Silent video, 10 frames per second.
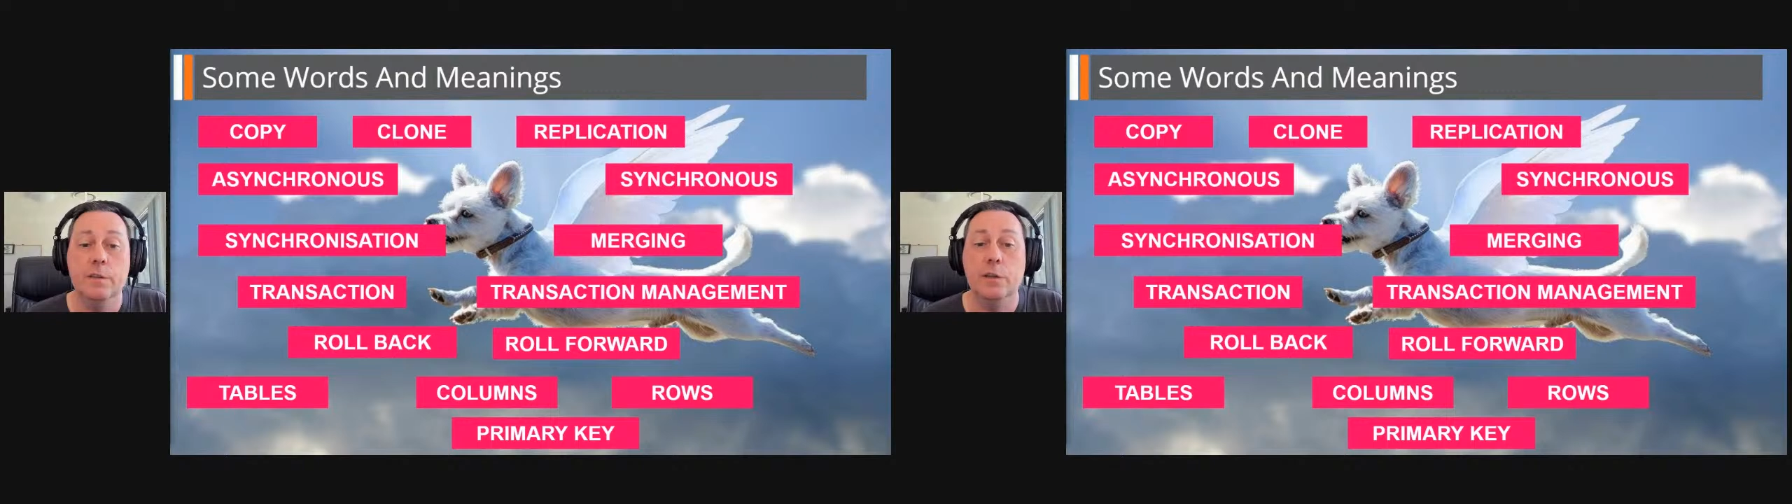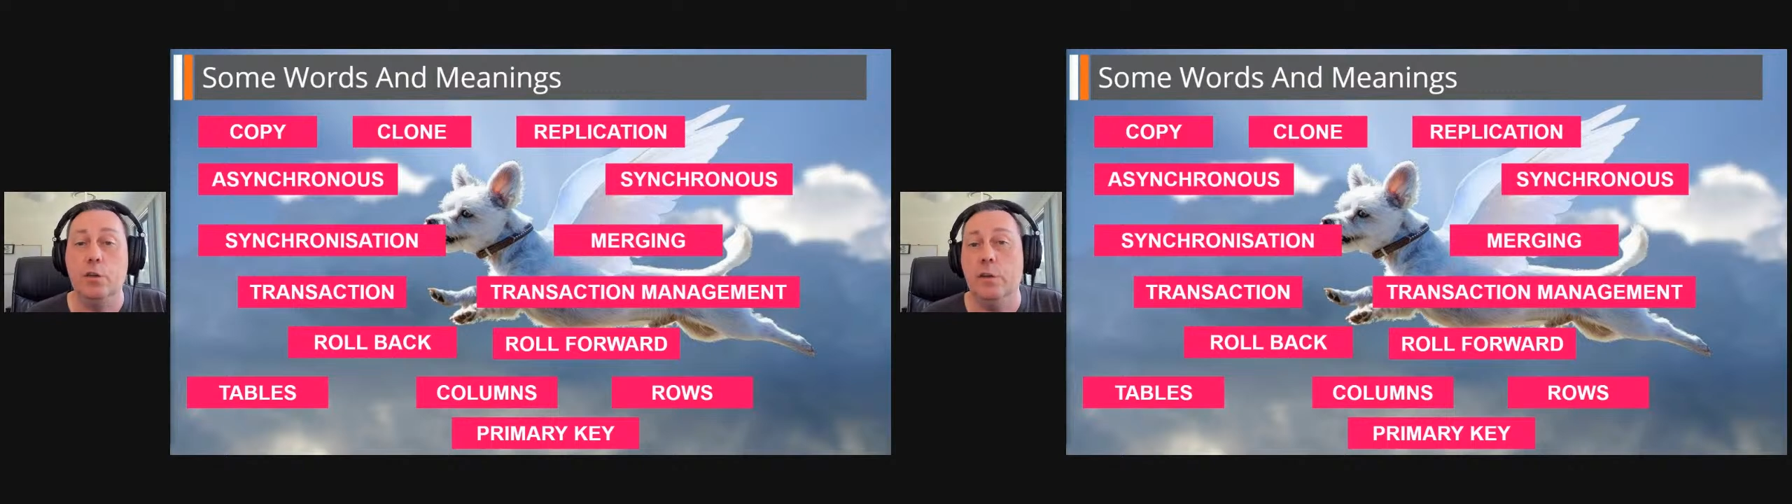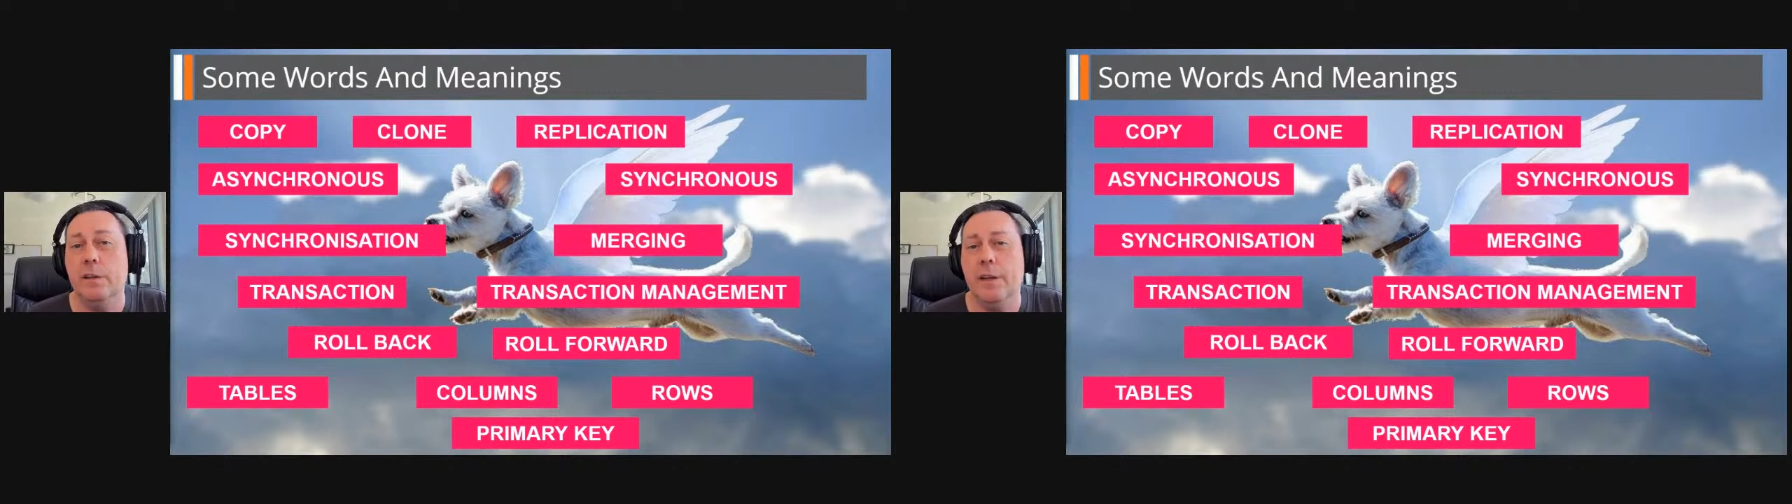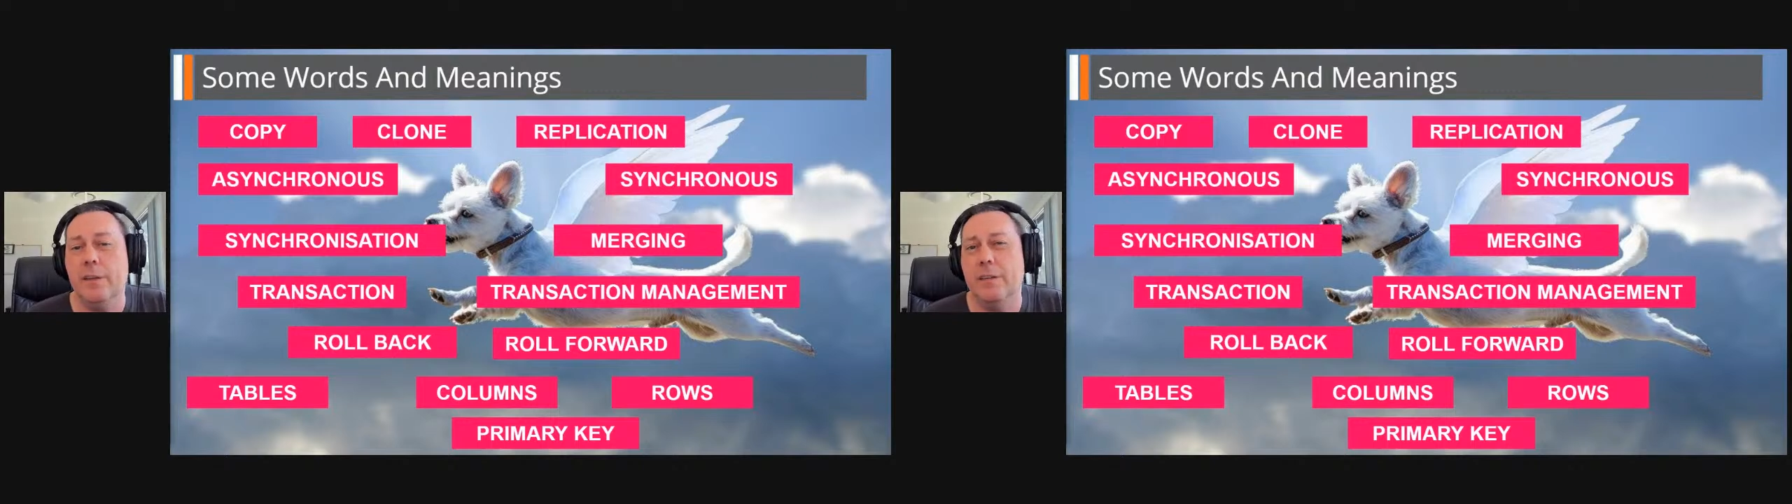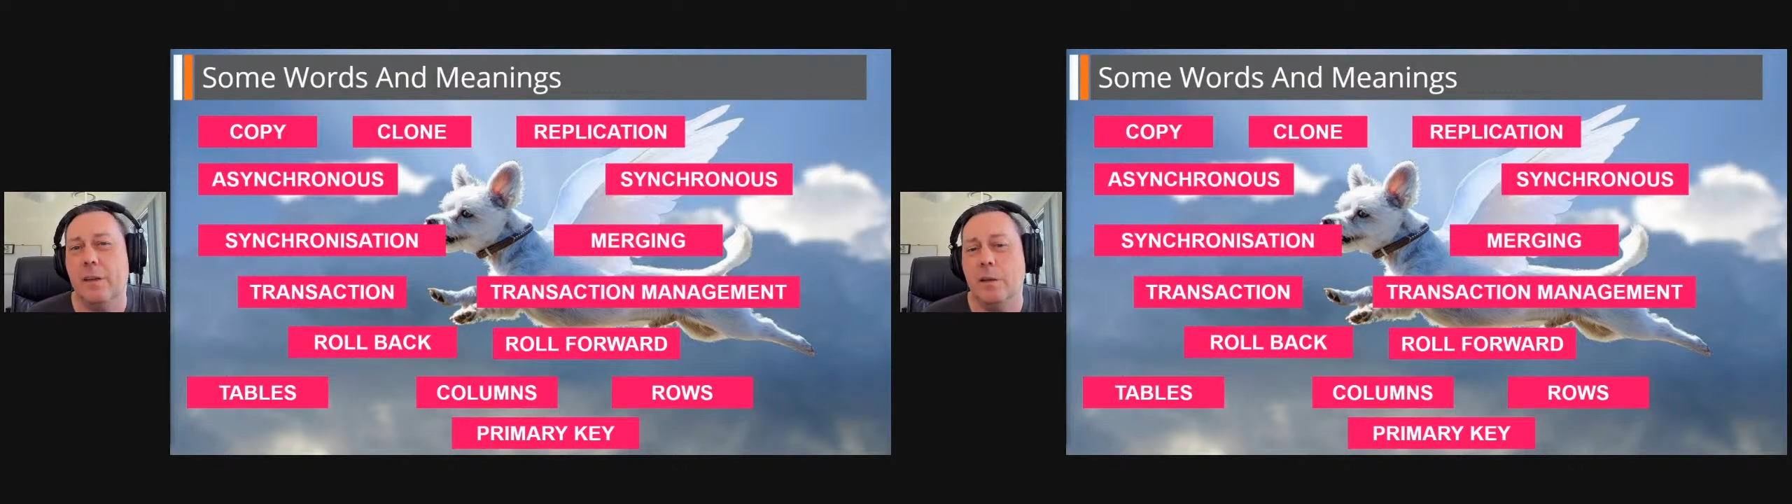So usually
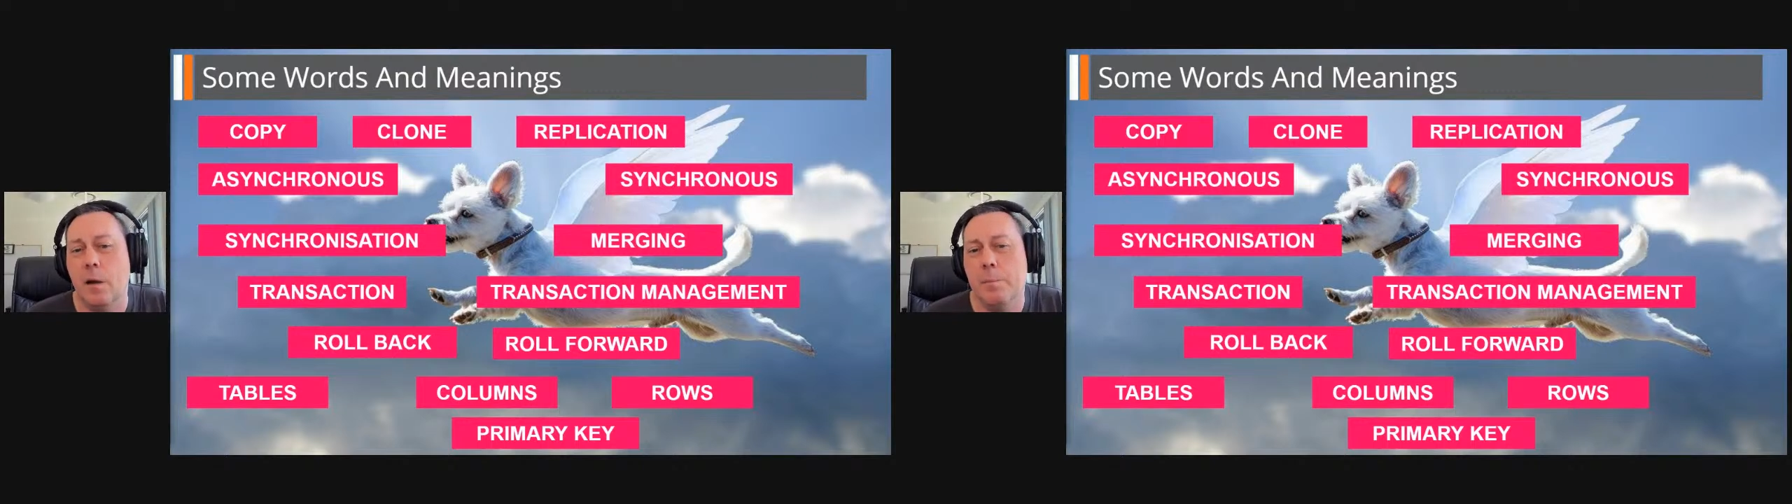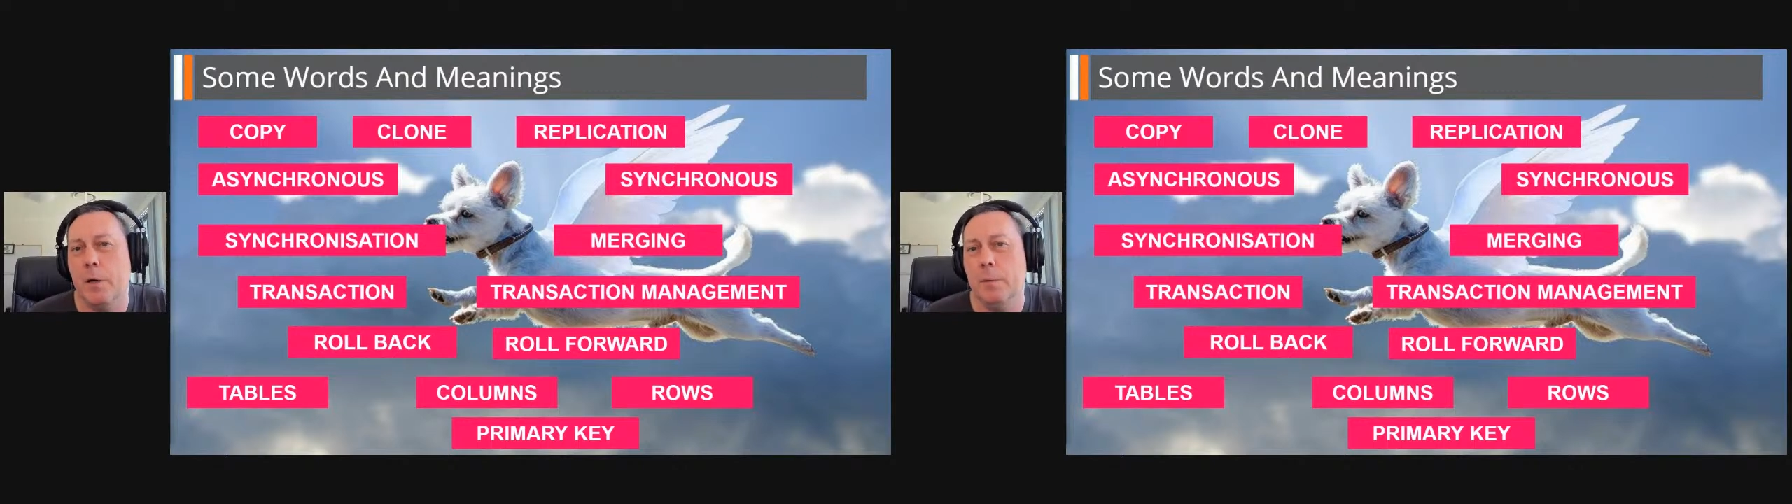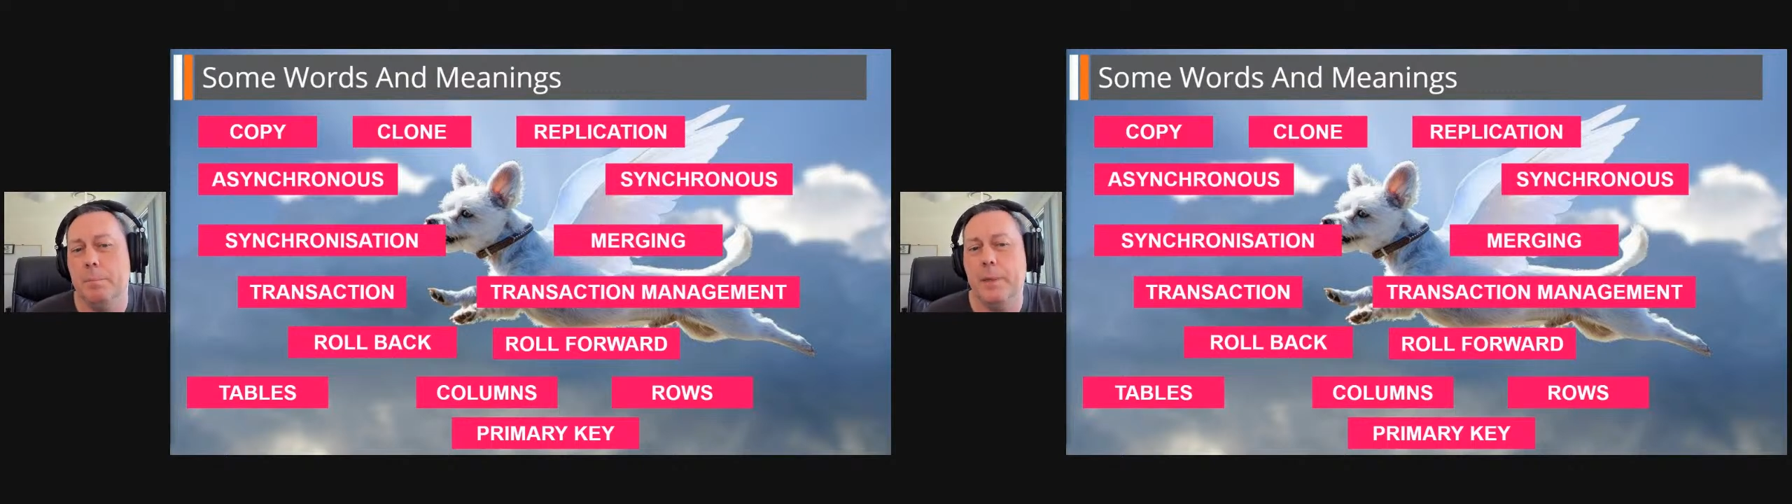this is a number,